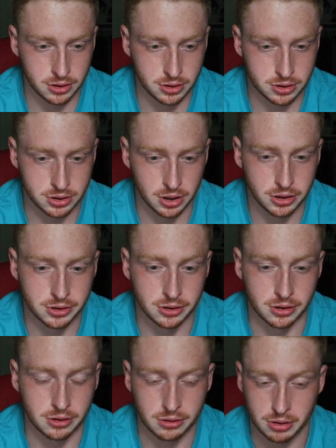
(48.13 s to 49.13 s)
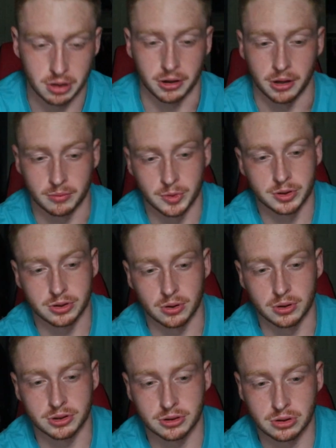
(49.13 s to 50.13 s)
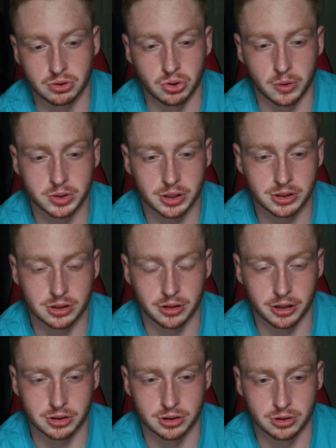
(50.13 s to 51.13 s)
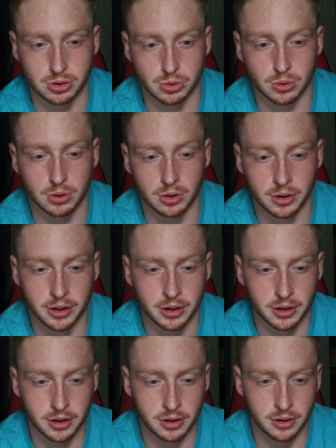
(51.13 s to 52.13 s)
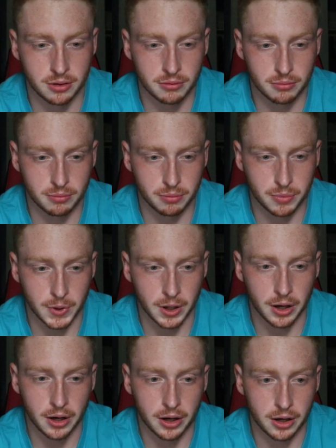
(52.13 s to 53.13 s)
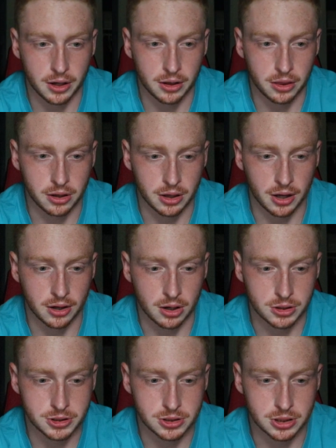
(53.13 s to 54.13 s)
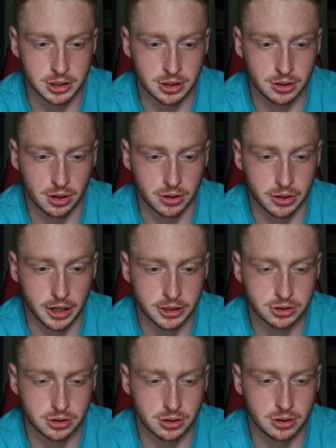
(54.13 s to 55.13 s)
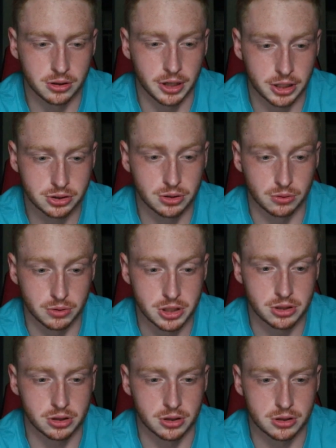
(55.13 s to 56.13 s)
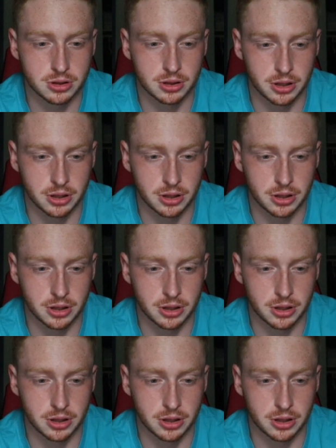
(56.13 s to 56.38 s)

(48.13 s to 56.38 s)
site, okay, so it's drone site selection tool by the NRC, or the National Research